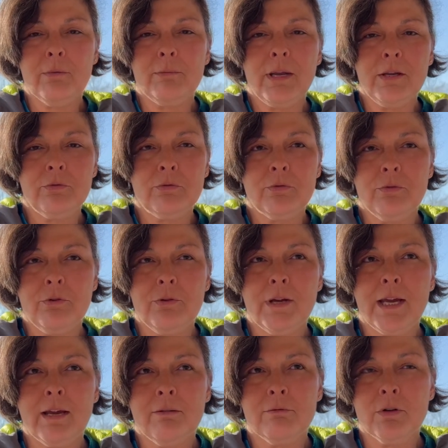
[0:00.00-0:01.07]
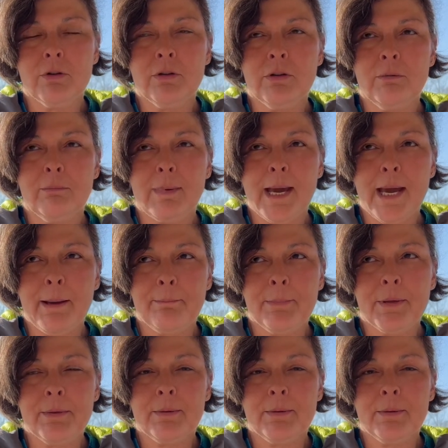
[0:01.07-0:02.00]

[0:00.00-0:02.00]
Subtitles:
make sure you have a good map.